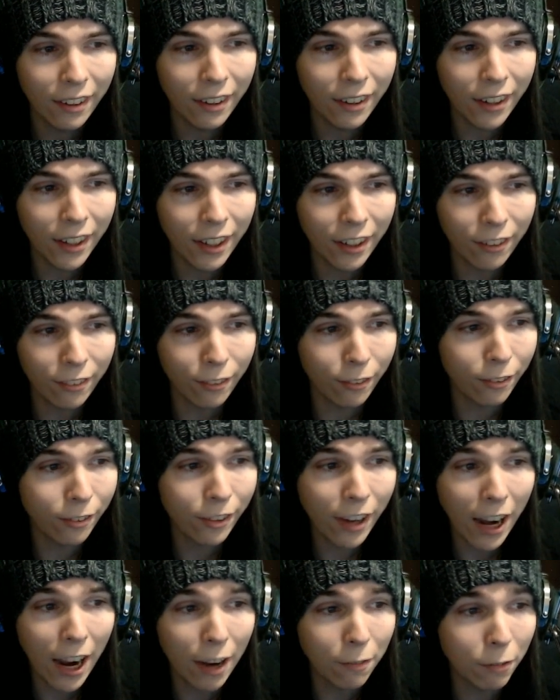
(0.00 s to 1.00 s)
is a
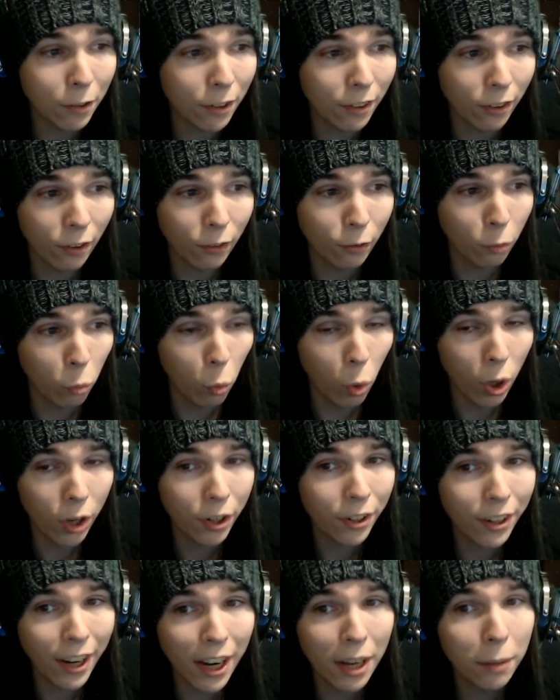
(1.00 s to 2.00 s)
staff. It deals
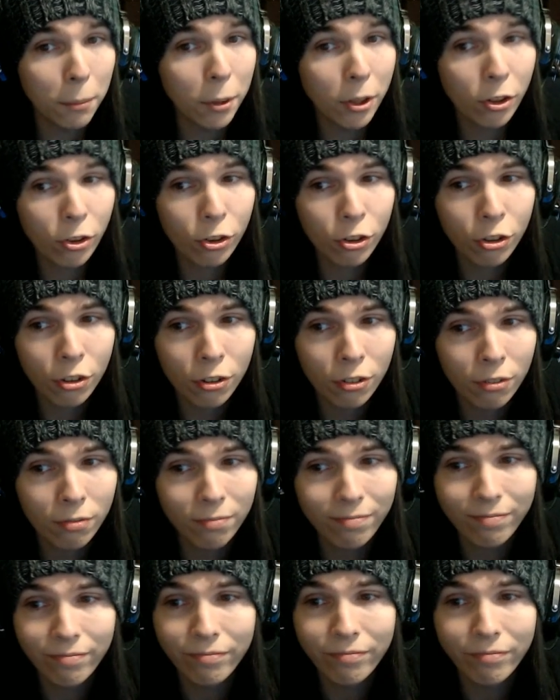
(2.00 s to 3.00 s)
1 damage.
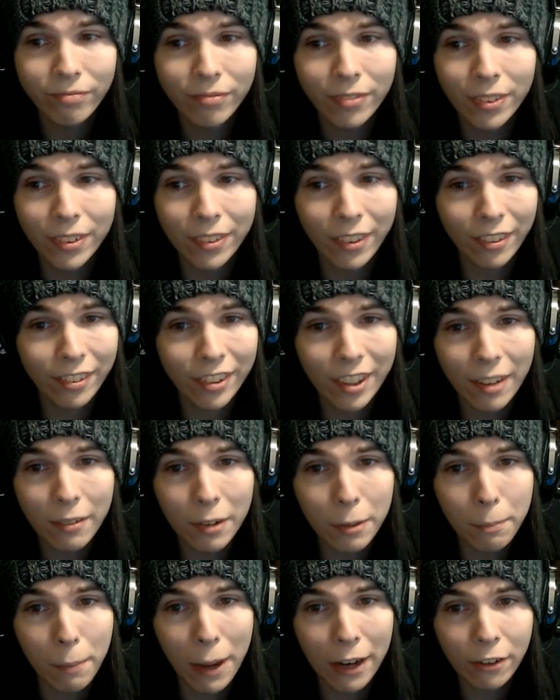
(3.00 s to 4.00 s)
It doesn't have
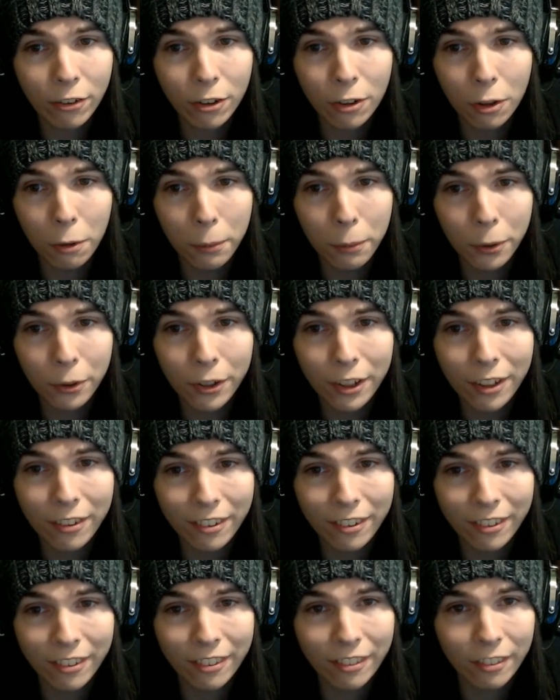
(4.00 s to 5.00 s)
any magical
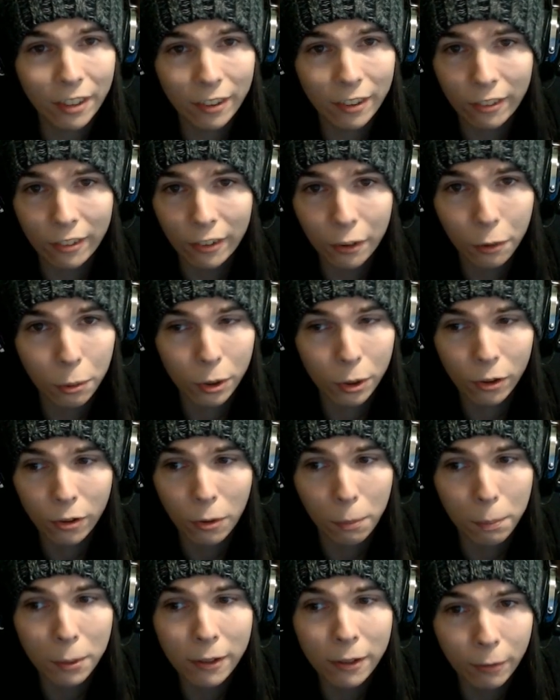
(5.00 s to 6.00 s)
abilities. It's literally
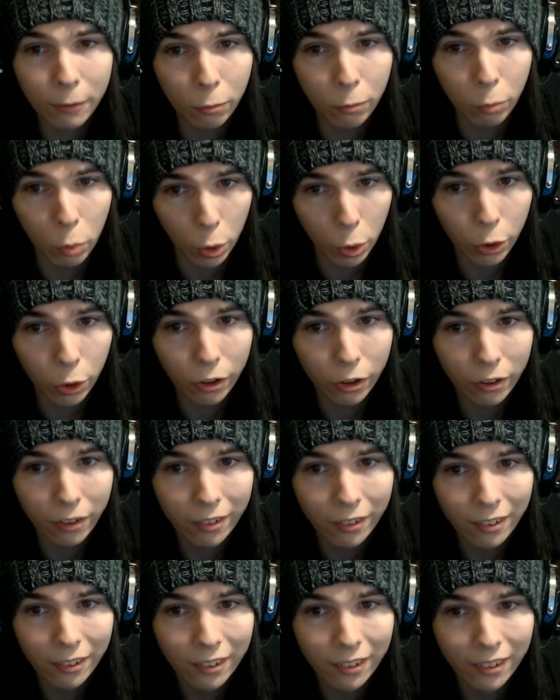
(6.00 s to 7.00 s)
just a piece of wood.
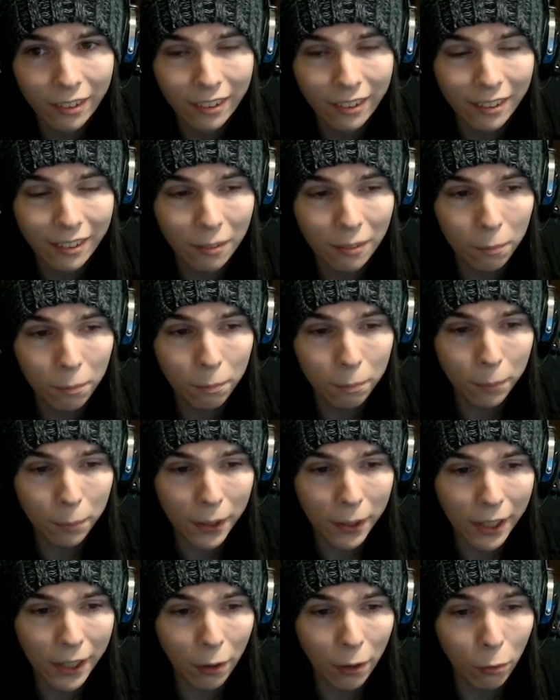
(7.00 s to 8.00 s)

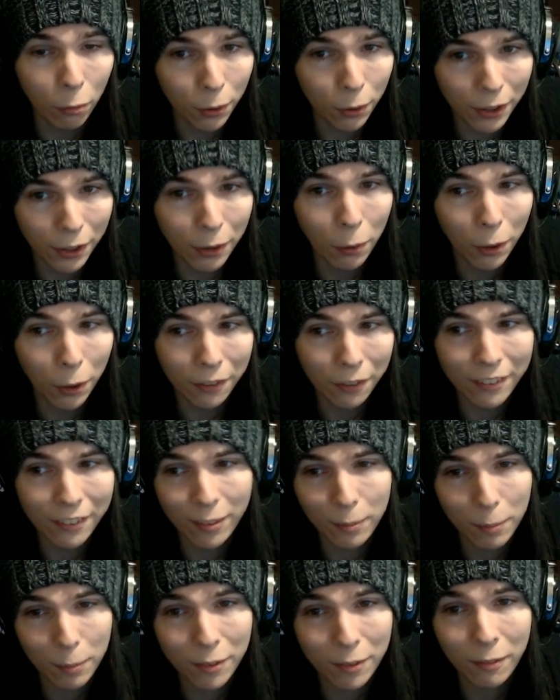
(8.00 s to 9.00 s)
but I really wanted
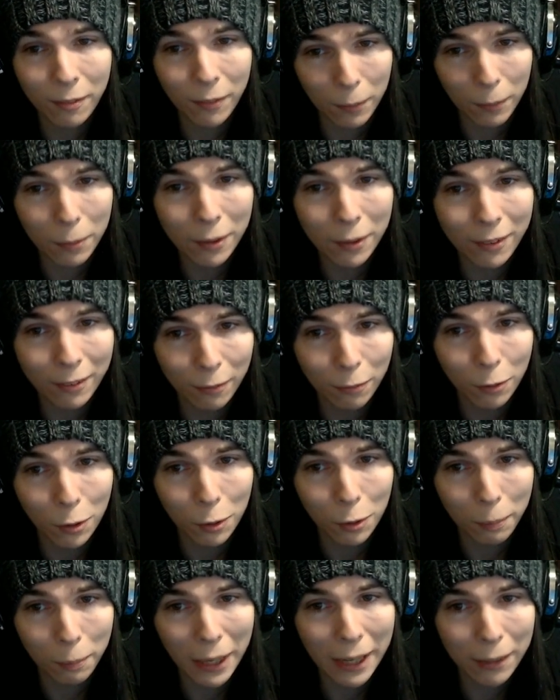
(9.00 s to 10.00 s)
this specific piece of
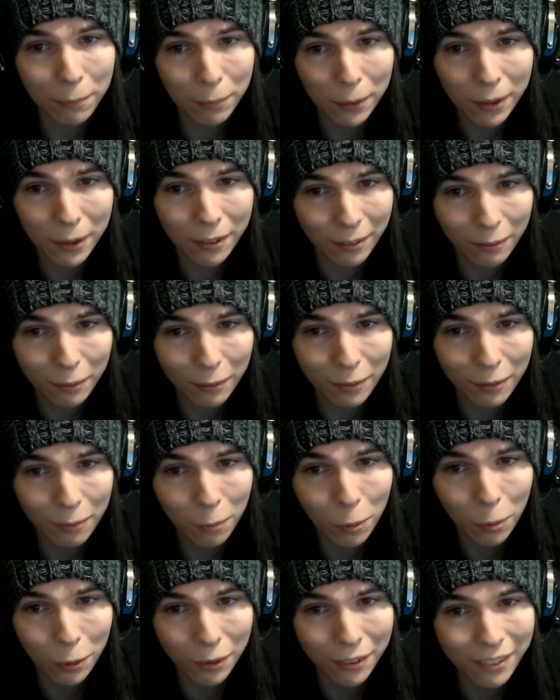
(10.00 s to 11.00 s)
wood back because it was
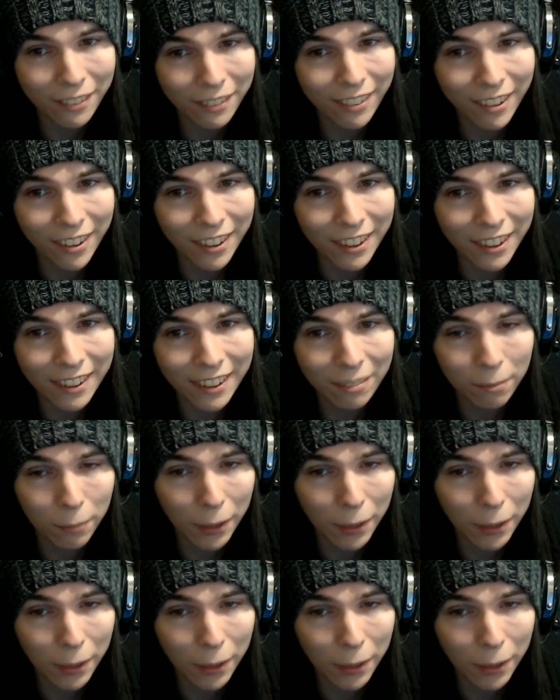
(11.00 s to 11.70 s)
important to Tawney, my